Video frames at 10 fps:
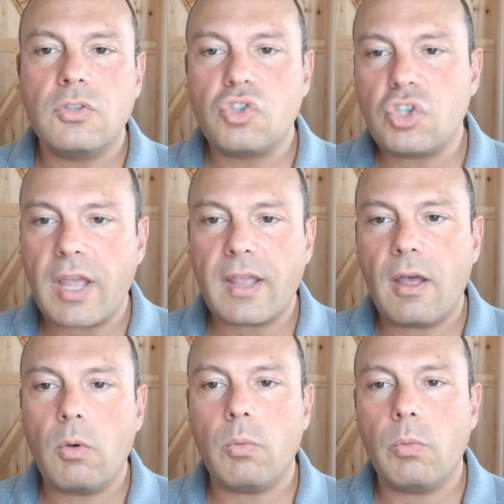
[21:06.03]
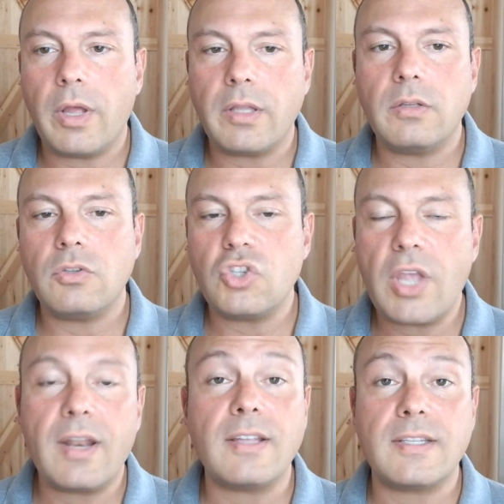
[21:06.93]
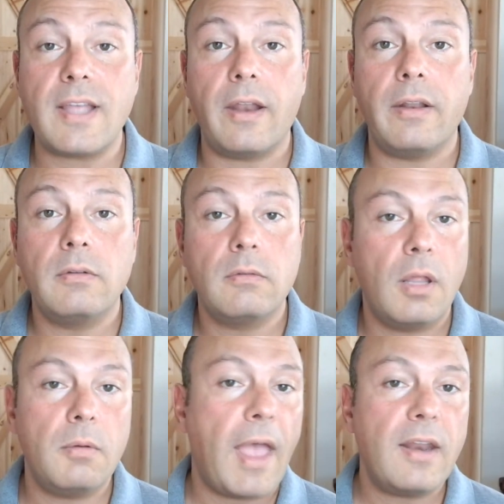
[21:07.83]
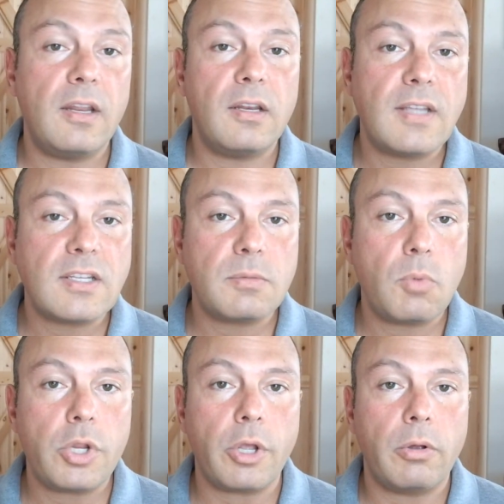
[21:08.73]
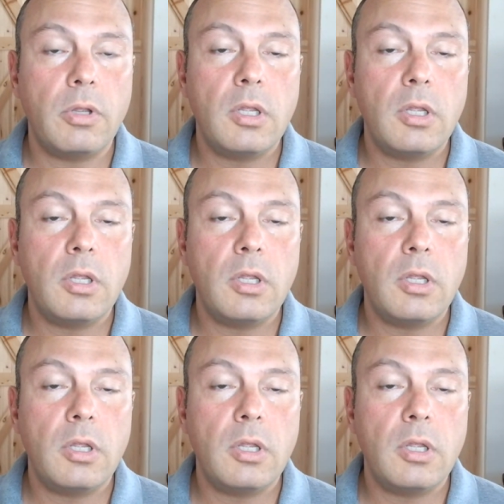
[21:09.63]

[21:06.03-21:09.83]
Check out what Jenna said and add in a testimonial.